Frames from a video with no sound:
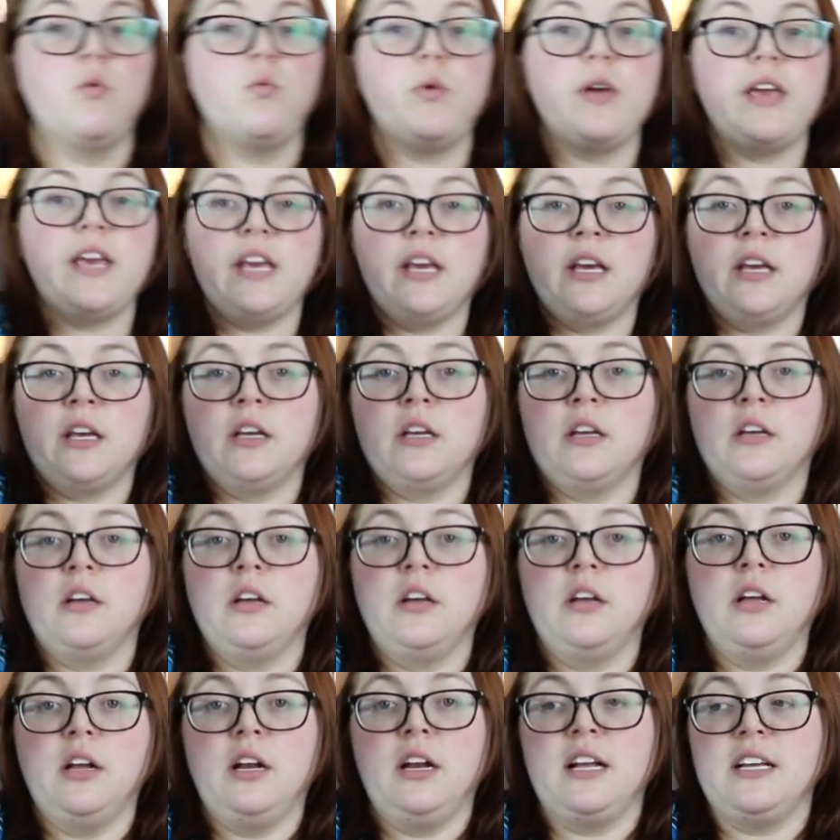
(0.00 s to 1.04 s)
a week
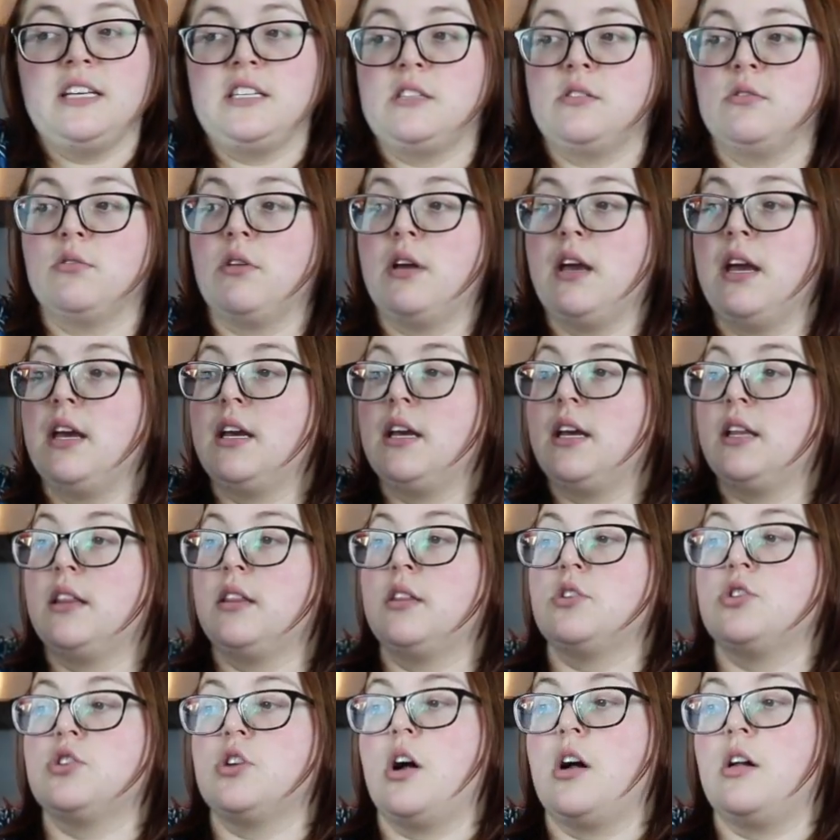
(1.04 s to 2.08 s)
and I still can't get
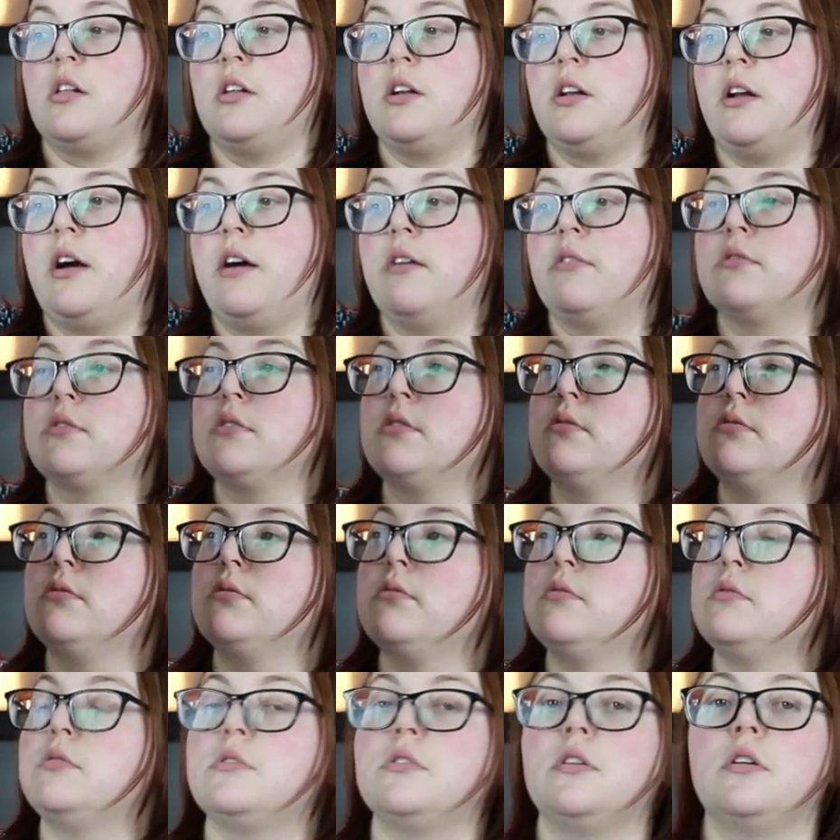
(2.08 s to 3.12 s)
the chocolate out.
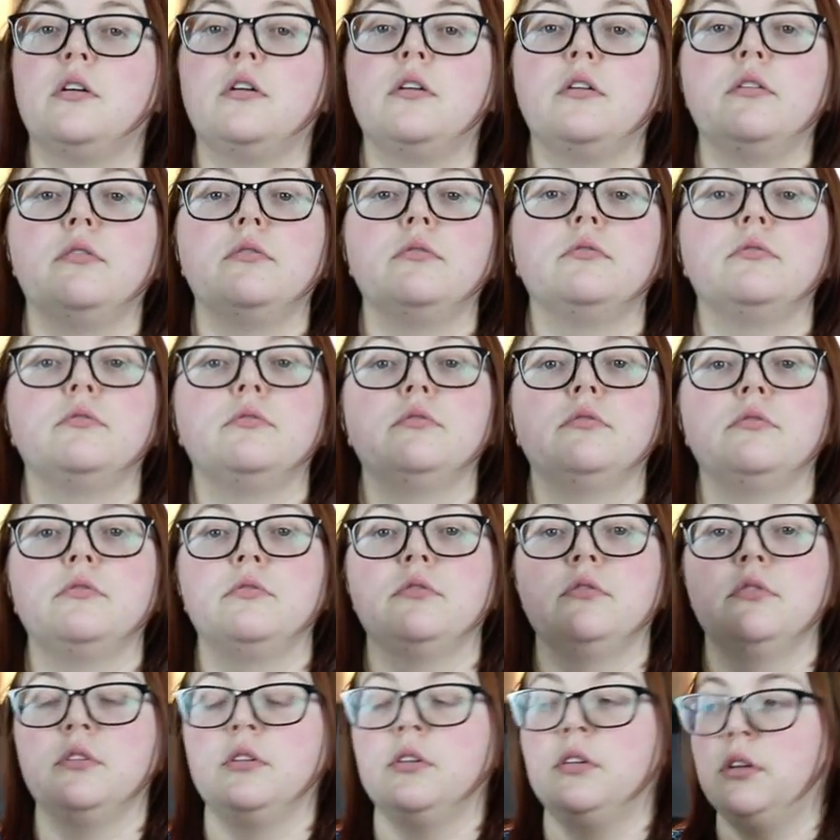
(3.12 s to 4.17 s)
So
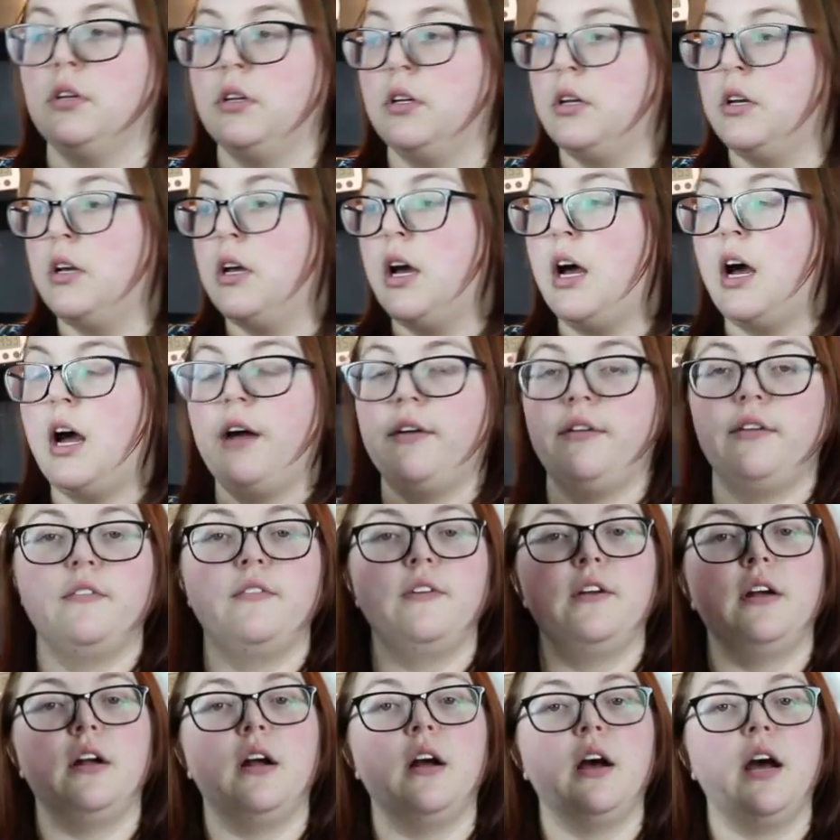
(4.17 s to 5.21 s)
I have to
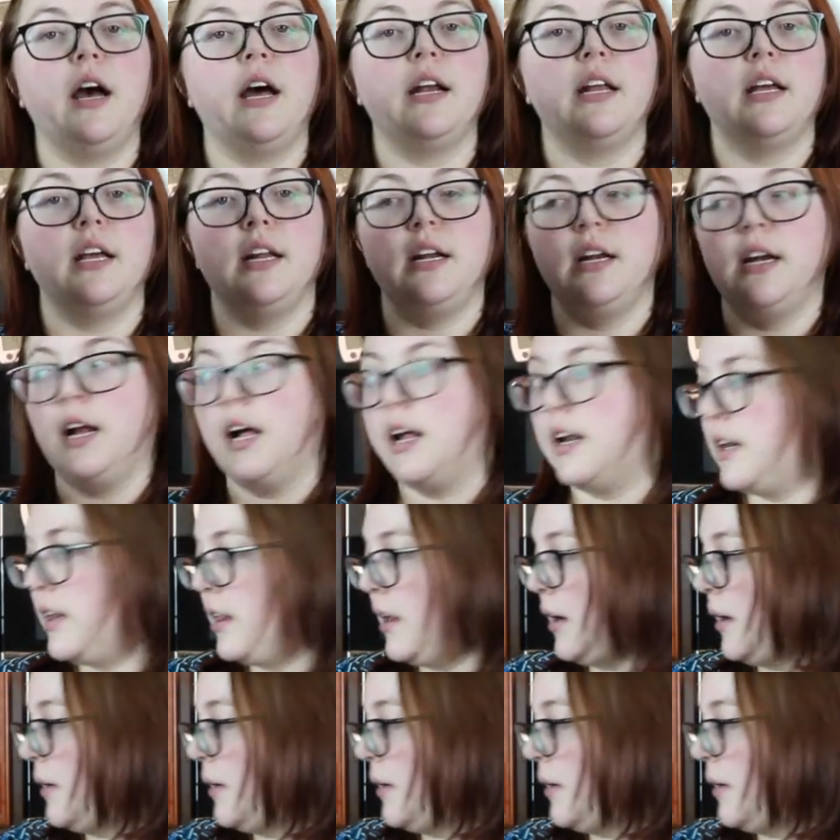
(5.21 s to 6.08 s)
figure out how to get it out of